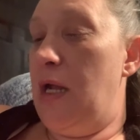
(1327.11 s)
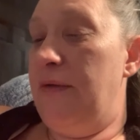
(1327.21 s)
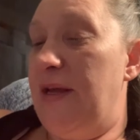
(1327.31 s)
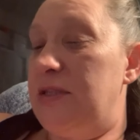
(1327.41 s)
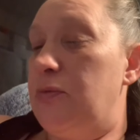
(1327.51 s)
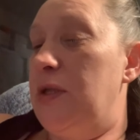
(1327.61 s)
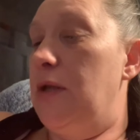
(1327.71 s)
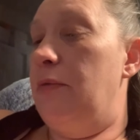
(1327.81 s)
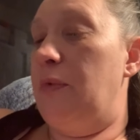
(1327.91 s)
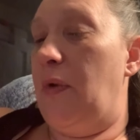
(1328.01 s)
of us would
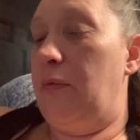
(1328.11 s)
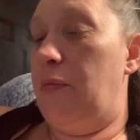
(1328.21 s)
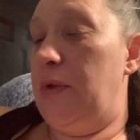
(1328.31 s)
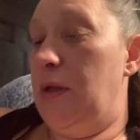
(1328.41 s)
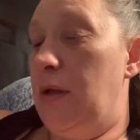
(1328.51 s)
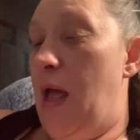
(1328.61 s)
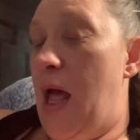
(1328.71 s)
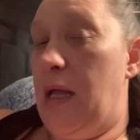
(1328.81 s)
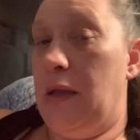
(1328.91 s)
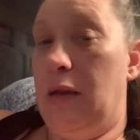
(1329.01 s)

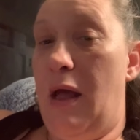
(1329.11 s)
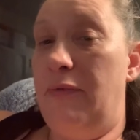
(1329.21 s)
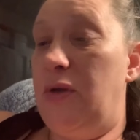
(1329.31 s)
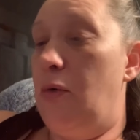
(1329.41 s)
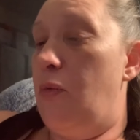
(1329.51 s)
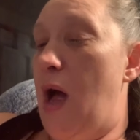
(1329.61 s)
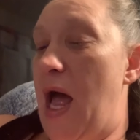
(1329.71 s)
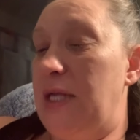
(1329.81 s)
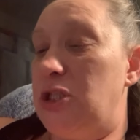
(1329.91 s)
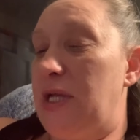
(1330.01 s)
love to
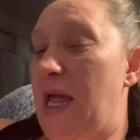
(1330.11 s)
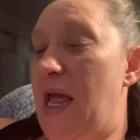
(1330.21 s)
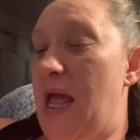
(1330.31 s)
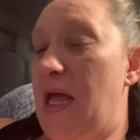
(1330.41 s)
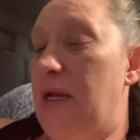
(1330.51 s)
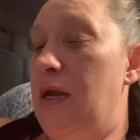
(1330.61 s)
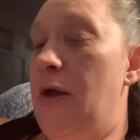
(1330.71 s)
watch and